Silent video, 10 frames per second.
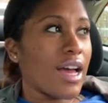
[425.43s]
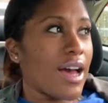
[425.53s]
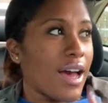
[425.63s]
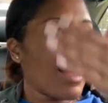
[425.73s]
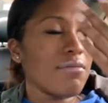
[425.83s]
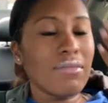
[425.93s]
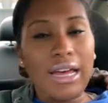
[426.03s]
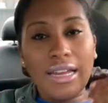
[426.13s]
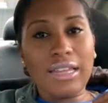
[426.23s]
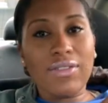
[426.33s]
I'm
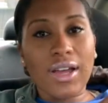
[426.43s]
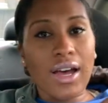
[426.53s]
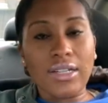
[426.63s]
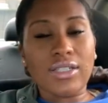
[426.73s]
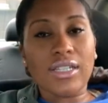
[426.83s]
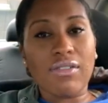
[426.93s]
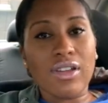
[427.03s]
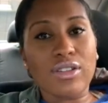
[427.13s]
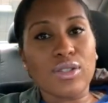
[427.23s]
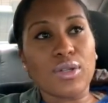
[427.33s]
not even conscious of it
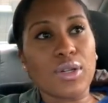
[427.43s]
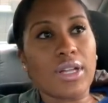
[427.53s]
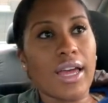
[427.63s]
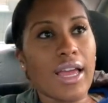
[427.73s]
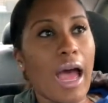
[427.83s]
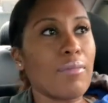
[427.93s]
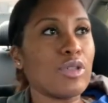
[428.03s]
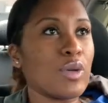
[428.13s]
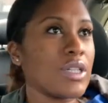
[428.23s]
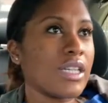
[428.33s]
until like I'm
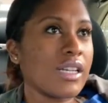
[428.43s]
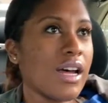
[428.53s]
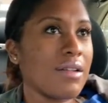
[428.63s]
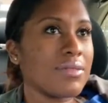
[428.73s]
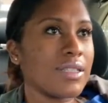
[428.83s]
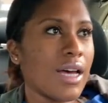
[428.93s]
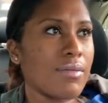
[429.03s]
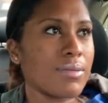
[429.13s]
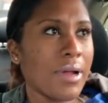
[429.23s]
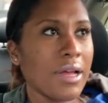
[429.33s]
doing it a couple of
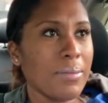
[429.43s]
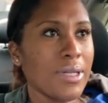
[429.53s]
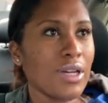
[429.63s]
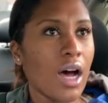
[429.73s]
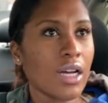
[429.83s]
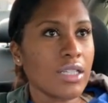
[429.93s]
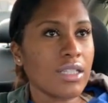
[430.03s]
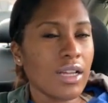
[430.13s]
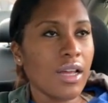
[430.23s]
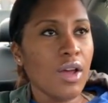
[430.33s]
times, but I could be talking to
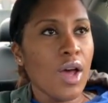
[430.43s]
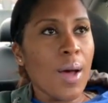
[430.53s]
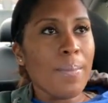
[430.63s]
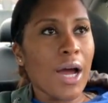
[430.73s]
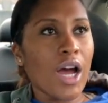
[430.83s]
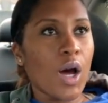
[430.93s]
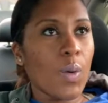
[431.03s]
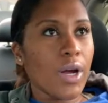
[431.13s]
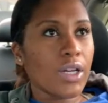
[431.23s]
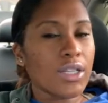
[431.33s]
like my
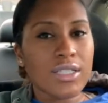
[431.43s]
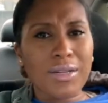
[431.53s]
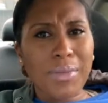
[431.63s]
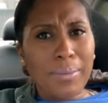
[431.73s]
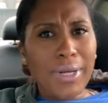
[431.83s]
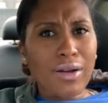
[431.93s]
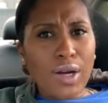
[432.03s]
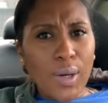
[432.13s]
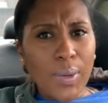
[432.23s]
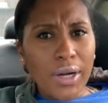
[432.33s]
coworkers and my male
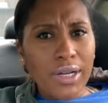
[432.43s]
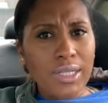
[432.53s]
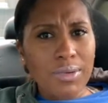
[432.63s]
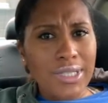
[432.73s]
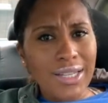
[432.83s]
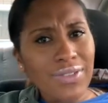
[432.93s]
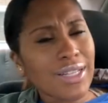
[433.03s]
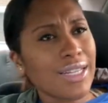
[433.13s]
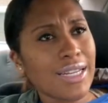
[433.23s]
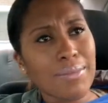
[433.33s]
coworkers
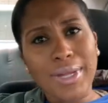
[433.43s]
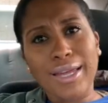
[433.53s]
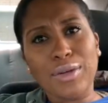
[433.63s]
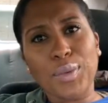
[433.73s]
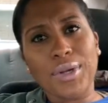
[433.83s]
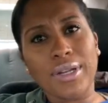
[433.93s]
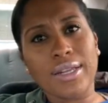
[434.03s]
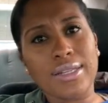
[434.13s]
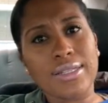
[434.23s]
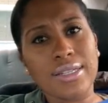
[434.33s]
specifically, and I'm like doing
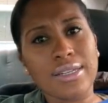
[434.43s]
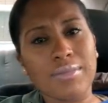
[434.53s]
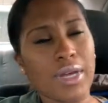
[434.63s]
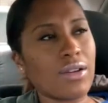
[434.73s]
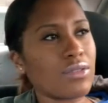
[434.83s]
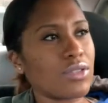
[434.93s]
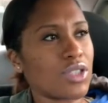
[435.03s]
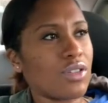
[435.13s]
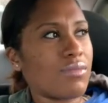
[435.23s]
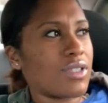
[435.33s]
this, and I'm like, oh
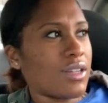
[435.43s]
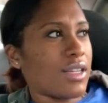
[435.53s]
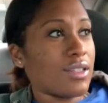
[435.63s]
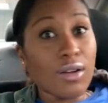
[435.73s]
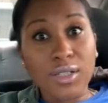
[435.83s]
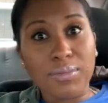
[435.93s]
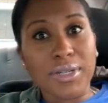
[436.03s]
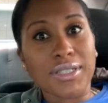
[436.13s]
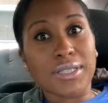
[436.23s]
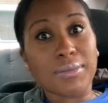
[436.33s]
shoot, I'm just like totally
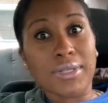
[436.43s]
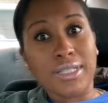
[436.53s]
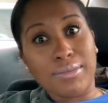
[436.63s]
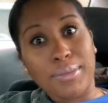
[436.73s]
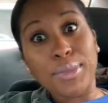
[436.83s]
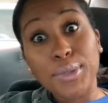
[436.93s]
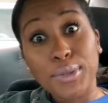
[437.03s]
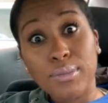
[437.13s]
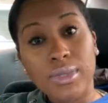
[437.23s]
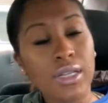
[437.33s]
pressing up against my
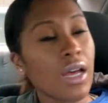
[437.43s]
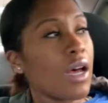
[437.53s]
boobs.